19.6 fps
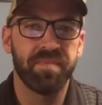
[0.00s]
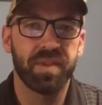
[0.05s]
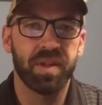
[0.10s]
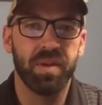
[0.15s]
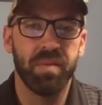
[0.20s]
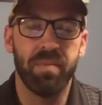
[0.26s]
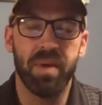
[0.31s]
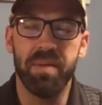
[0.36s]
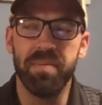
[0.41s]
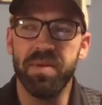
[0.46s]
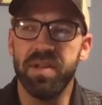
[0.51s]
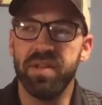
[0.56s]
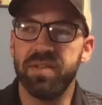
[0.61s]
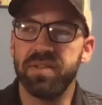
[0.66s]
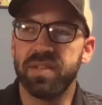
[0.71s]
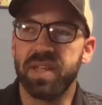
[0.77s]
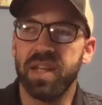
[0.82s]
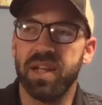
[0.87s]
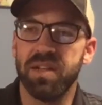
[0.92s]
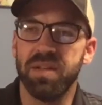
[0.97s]
Or maybe you
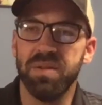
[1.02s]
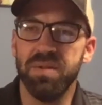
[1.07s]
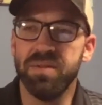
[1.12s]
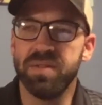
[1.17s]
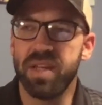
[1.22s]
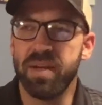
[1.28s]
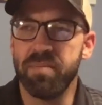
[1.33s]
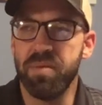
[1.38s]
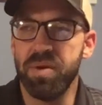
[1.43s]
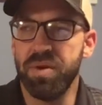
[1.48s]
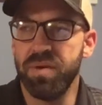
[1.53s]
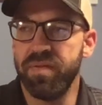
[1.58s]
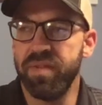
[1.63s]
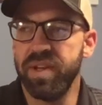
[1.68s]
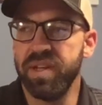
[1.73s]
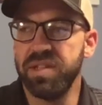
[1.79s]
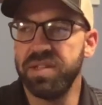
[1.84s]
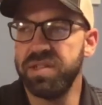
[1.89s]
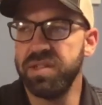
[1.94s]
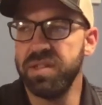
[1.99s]
just kind of lose that
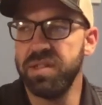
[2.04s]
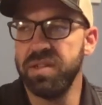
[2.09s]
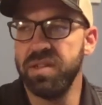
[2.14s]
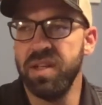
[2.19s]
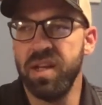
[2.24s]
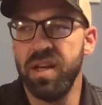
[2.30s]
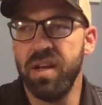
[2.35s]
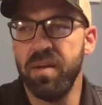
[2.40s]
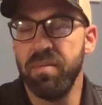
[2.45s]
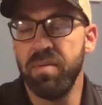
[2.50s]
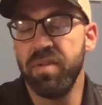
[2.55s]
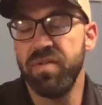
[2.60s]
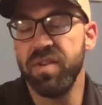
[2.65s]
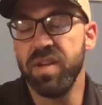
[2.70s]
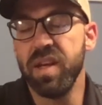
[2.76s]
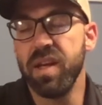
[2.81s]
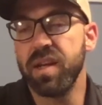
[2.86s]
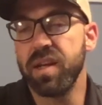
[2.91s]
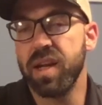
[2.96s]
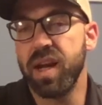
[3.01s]
motivation. But if you
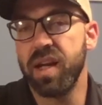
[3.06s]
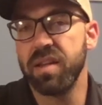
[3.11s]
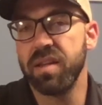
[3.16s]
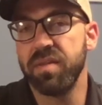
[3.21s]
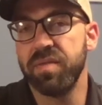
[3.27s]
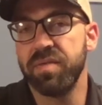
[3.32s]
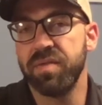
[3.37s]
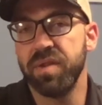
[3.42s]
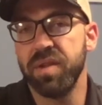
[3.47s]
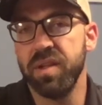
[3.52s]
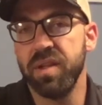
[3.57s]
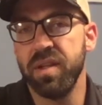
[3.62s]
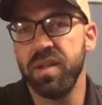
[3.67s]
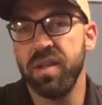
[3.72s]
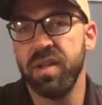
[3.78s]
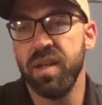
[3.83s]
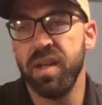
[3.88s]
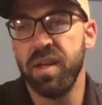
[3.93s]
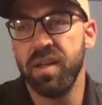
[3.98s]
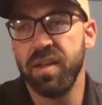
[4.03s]
got a godly friend
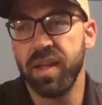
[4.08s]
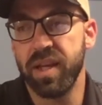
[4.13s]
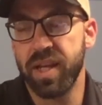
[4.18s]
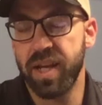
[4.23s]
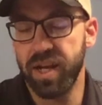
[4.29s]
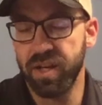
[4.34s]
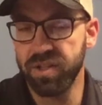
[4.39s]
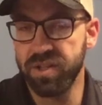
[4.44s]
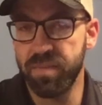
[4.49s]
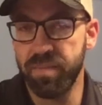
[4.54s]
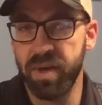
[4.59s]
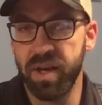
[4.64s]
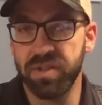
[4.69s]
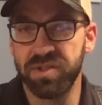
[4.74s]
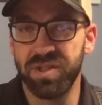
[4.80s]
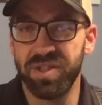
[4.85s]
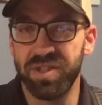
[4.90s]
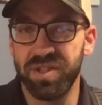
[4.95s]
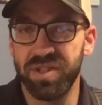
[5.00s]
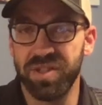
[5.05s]
that cares about
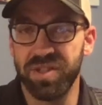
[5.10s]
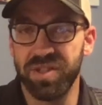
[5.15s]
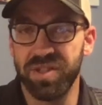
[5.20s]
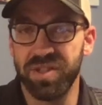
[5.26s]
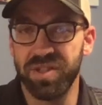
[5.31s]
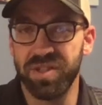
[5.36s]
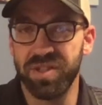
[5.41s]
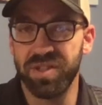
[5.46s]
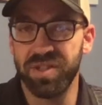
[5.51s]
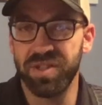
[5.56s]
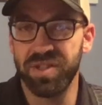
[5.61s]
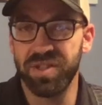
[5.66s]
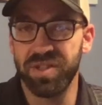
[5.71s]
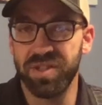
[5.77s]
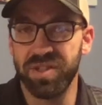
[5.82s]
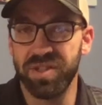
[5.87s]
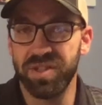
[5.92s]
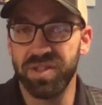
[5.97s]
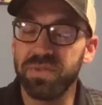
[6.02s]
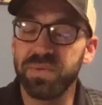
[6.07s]
you, that knows,
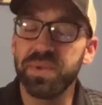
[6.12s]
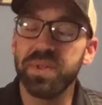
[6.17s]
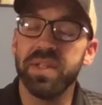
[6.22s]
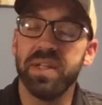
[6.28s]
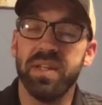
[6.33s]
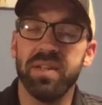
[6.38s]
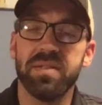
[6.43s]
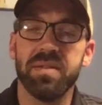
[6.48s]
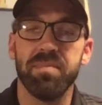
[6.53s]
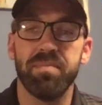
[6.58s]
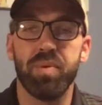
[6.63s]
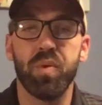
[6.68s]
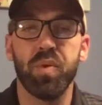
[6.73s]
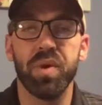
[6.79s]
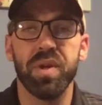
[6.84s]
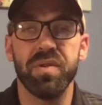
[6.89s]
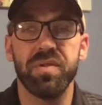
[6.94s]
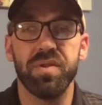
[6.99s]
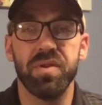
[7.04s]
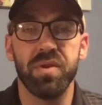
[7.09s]
this really is
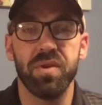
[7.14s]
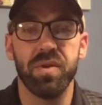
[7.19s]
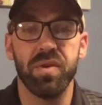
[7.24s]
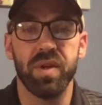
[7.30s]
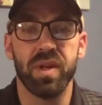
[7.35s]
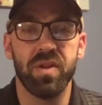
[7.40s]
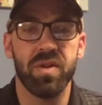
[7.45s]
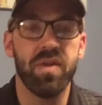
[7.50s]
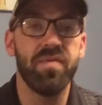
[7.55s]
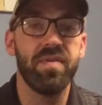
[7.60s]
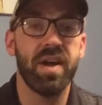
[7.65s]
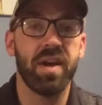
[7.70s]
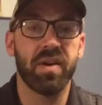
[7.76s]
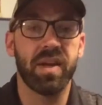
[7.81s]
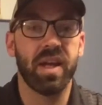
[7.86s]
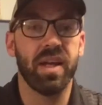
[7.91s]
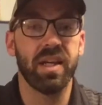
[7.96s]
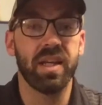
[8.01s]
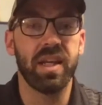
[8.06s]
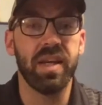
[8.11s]
important to you, and you've now
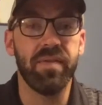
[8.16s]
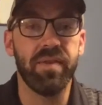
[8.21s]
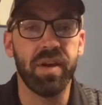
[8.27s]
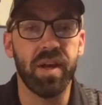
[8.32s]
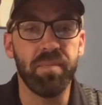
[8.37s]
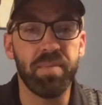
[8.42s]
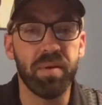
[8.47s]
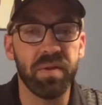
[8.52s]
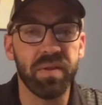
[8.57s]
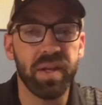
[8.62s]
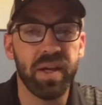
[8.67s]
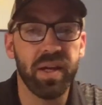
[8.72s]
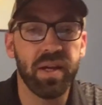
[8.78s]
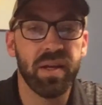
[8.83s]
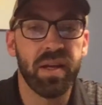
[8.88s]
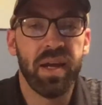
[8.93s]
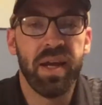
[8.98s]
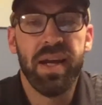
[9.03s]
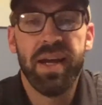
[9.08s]
kind of given up on that,